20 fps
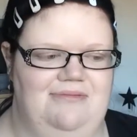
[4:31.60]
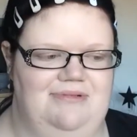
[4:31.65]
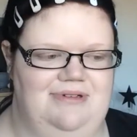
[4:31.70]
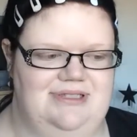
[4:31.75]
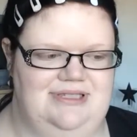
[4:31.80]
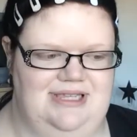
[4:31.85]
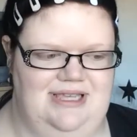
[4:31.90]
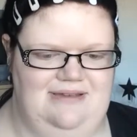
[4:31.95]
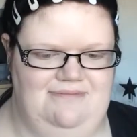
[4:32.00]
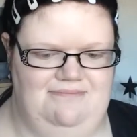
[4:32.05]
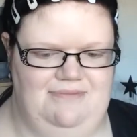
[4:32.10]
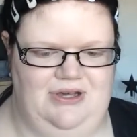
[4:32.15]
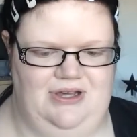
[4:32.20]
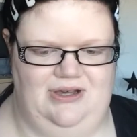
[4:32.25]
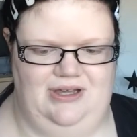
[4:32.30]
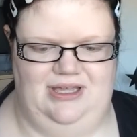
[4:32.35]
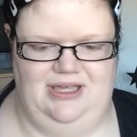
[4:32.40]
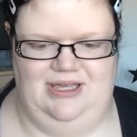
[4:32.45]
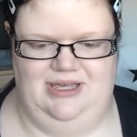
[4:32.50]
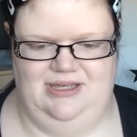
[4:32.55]
was in
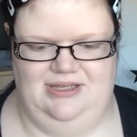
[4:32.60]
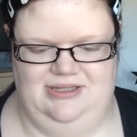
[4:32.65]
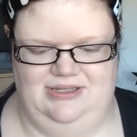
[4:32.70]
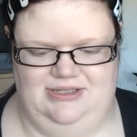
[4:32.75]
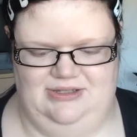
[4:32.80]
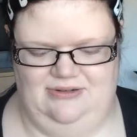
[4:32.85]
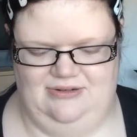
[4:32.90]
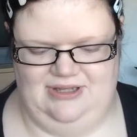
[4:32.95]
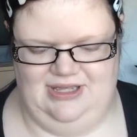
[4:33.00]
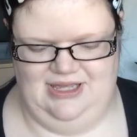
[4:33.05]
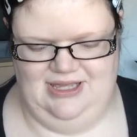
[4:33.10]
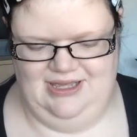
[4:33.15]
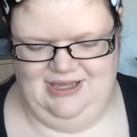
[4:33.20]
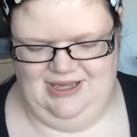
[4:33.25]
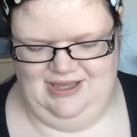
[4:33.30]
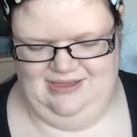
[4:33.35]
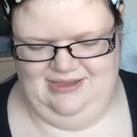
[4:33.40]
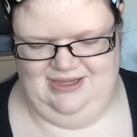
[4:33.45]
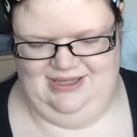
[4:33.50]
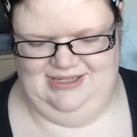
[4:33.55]
my
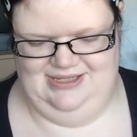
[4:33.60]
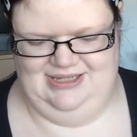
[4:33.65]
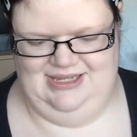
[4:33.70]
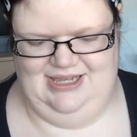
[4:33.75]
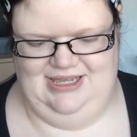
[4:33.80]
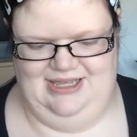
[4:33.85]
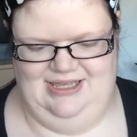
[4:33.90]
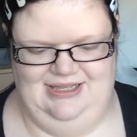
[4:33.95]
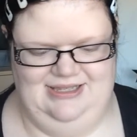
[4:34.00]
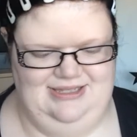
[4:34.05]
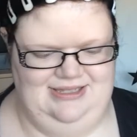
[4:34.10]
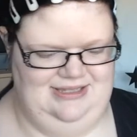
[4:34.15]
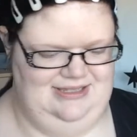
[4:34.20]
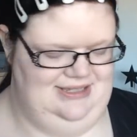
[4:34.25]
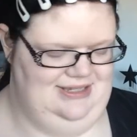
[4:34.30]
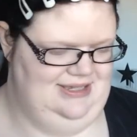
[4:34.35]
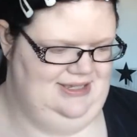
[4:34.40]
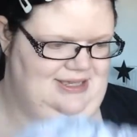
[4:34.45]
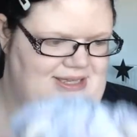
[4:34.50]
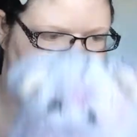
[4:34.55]
stocking, and this
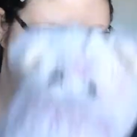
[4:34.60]
is